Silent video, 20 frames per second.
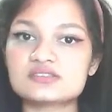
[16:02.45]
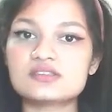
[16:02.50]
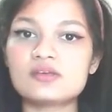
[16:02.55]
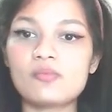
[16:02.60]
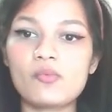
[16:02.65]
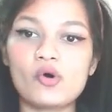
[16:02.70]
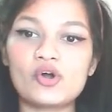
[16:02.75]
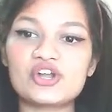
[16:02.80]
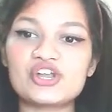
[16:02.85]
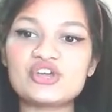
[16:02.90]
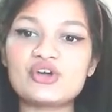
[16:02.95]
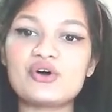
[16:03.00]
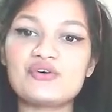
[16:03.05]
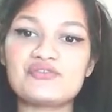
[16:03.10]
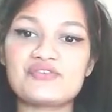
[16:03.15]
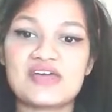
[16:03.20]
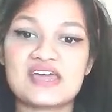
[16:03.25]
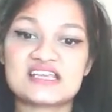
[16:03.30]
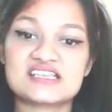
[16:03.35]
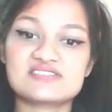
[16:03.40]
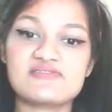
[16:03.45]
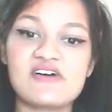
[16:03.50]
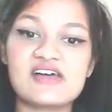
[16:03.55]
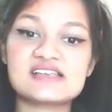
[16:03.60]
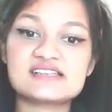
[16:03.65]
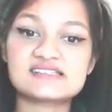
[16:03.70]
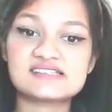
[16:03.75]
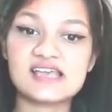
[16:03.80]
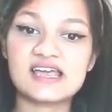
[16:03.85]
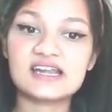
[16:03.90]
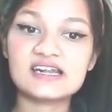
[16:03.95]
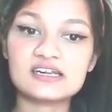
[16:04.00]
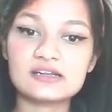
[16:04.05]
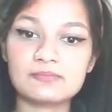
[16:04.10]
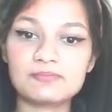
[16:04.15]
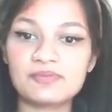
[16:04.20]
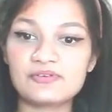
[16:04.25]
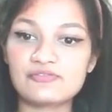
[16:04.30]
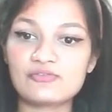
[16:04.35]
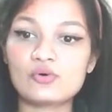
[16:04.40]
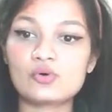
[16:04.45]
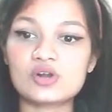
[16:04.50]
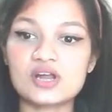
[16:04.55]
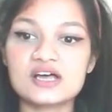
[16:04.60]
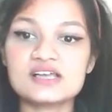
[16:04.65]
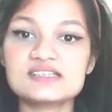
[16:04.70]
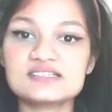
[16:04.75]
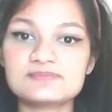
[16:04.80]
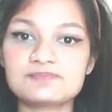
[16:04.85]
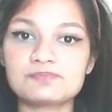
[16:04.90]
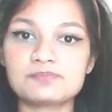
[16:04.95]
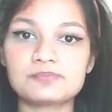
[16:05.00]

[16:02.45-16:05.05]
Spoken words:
the body of XYZ before us